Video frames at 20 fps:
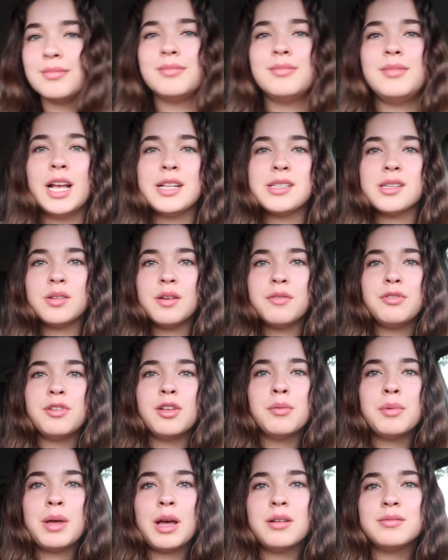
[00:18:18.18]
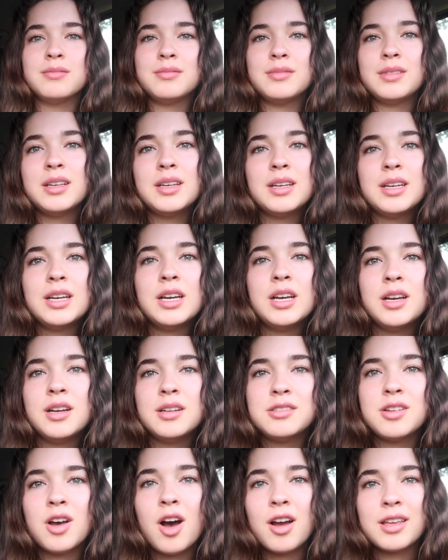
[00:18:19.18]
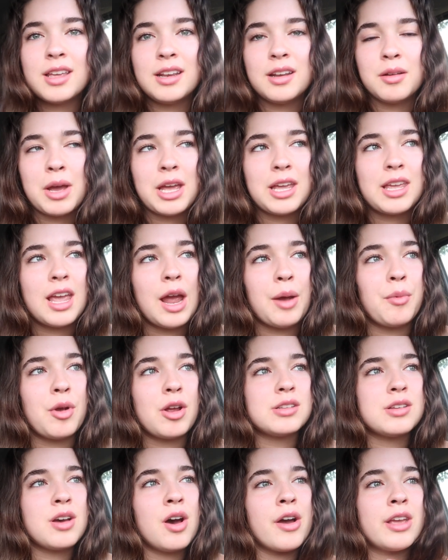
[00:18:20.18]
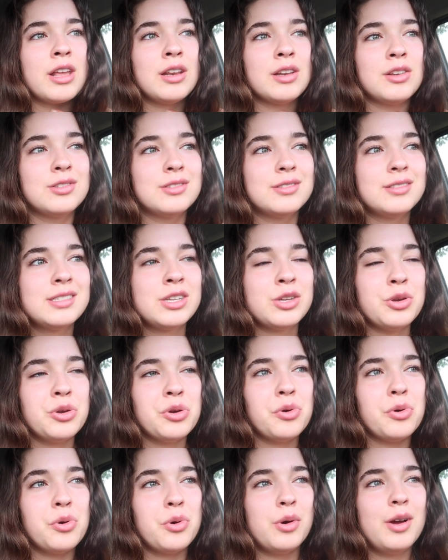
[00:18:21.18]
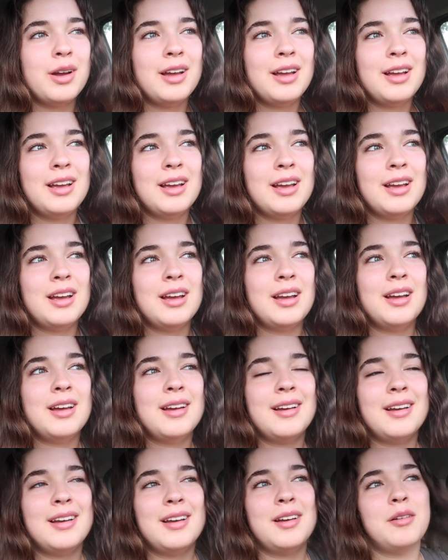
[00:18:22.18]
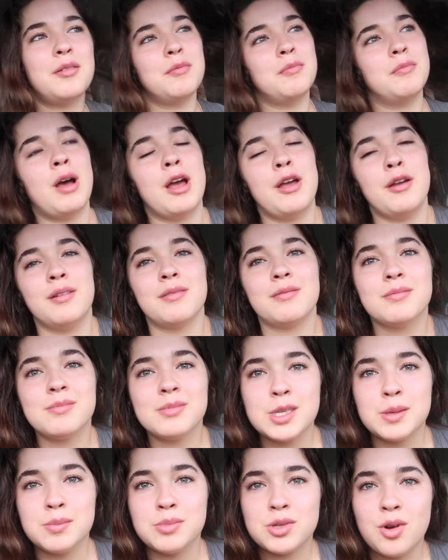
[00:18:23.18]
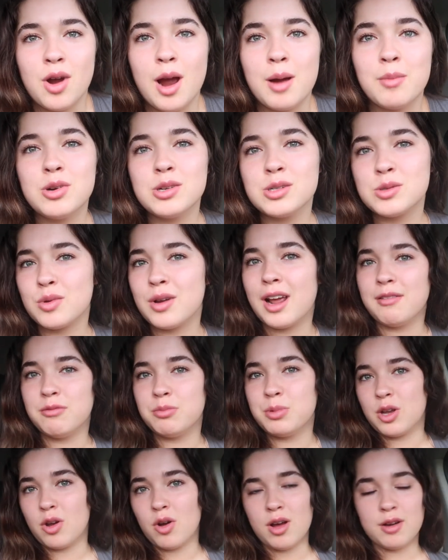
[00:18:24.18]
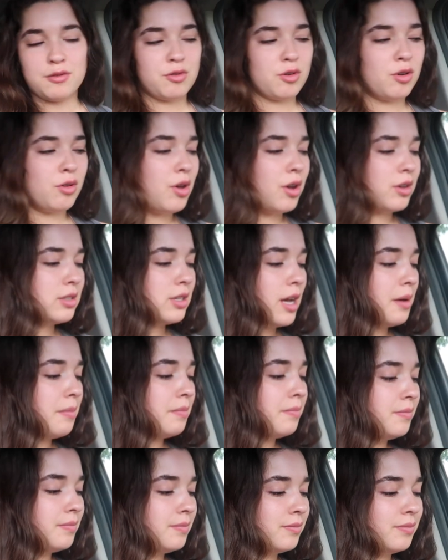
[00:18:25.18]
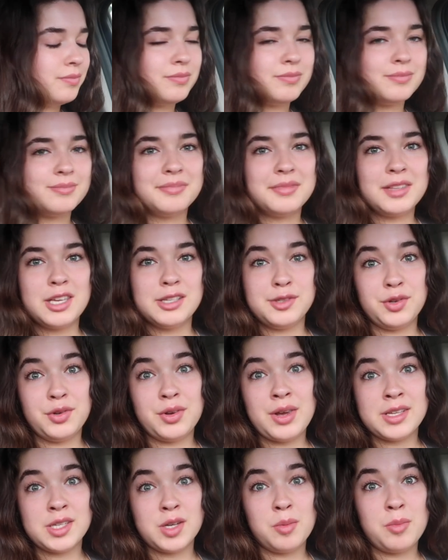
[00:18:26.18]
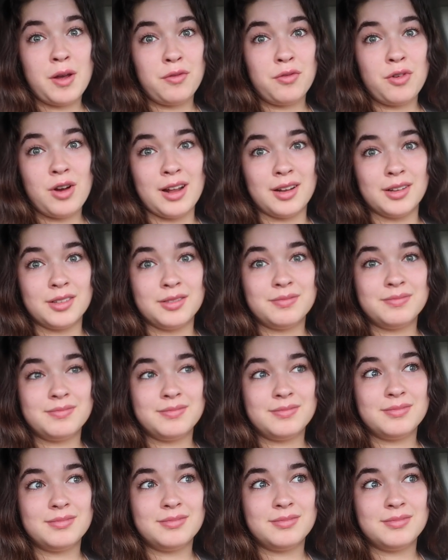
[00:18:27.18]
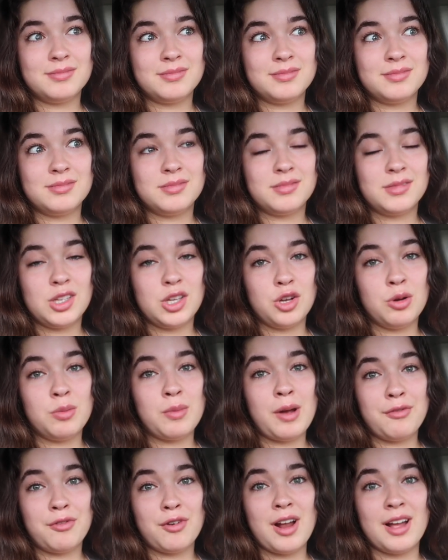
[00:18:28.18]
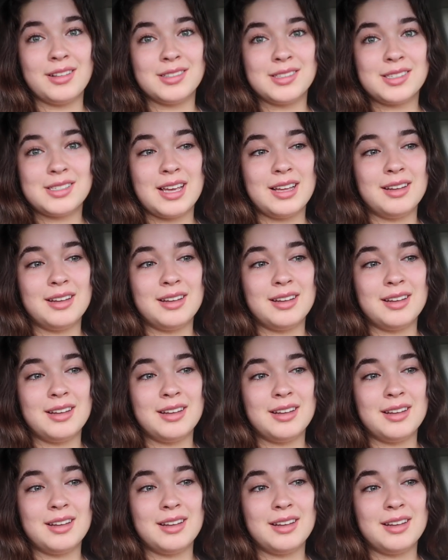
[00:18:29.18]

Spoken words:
That's how I feel about talking to my camera and talking to my subscribers when I've been gone for a long time. Because you guys are my friend. You're my friends.